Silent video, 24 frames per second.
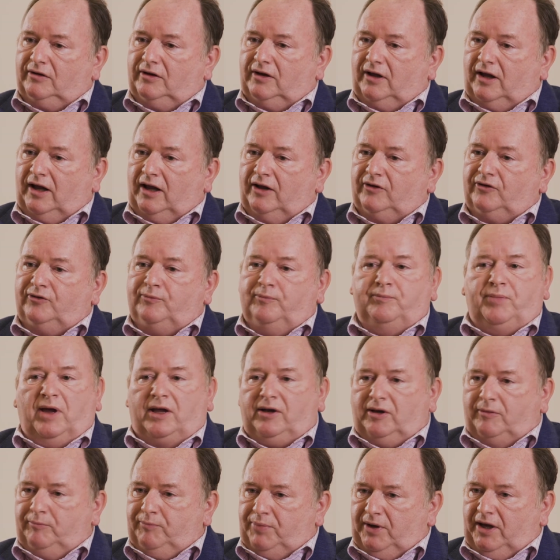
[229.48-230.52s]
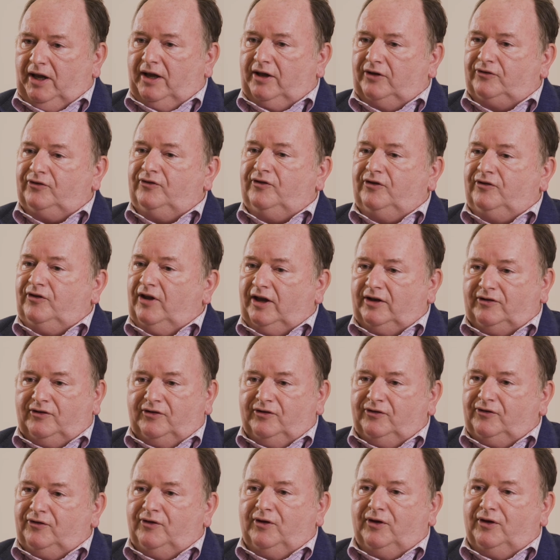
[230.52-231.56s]
has better BS
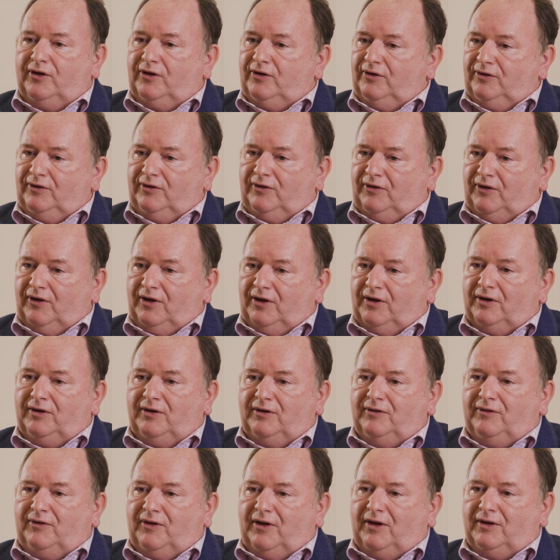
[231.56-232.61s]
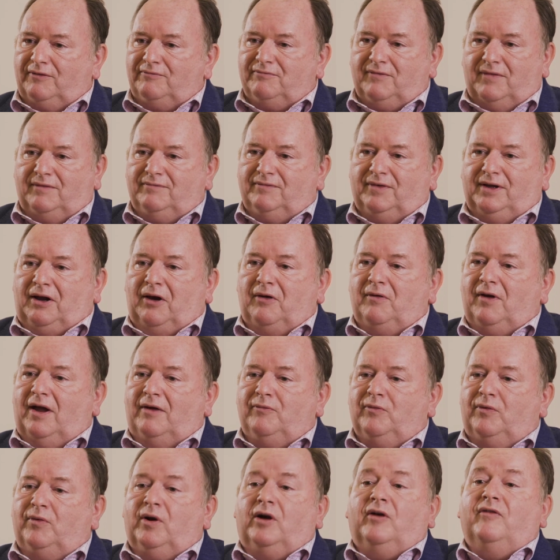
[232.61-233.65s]
detectors than
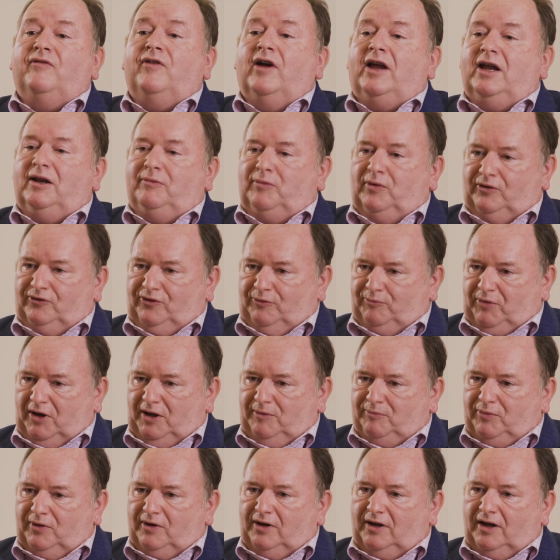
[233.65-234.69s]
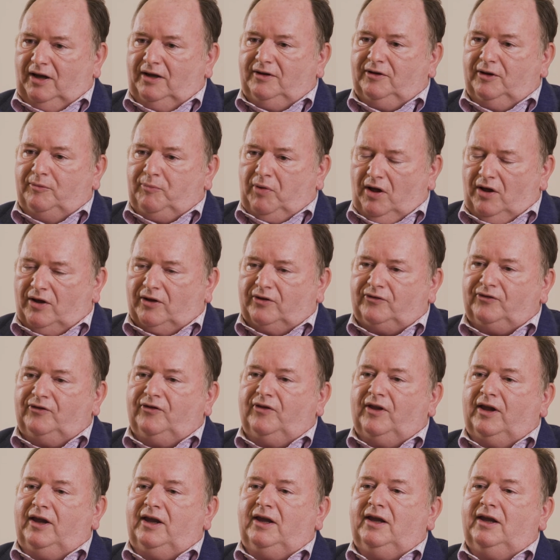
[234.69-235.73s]
were available to people in the past.
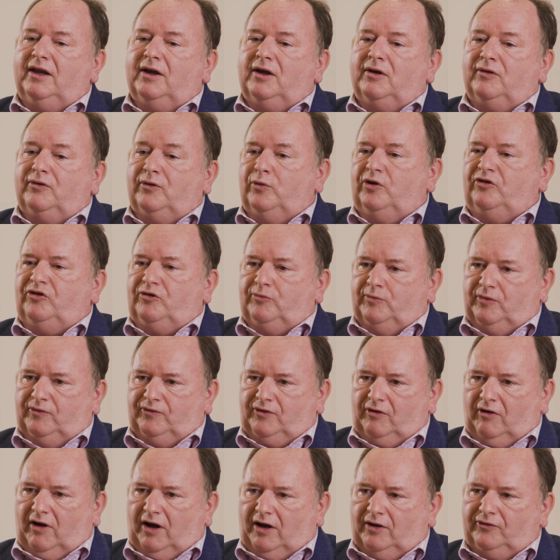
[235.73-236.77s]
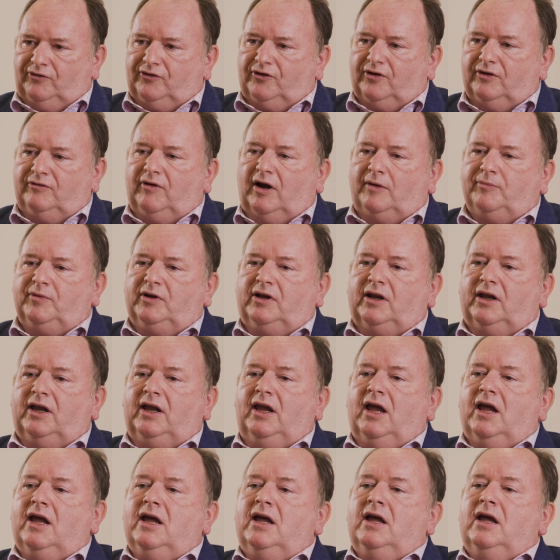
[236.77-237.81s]
The wisdom of crowds can rapidly
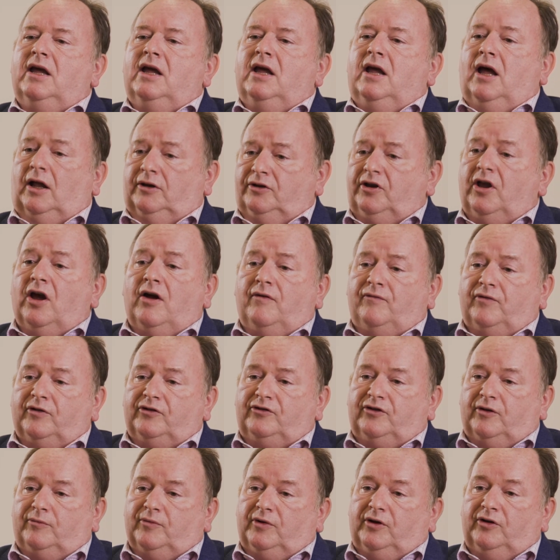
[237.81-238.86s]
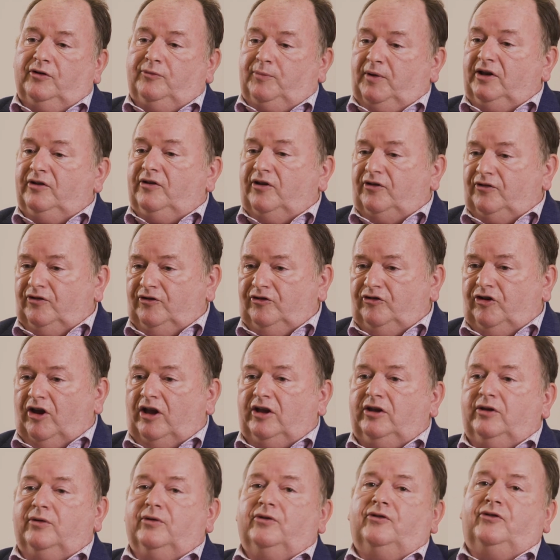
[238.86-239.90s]
uncover someone who's been
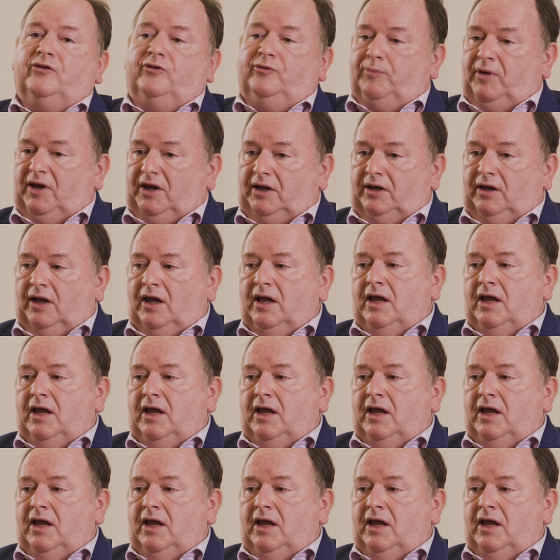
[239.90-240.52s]
disingenuous, who's been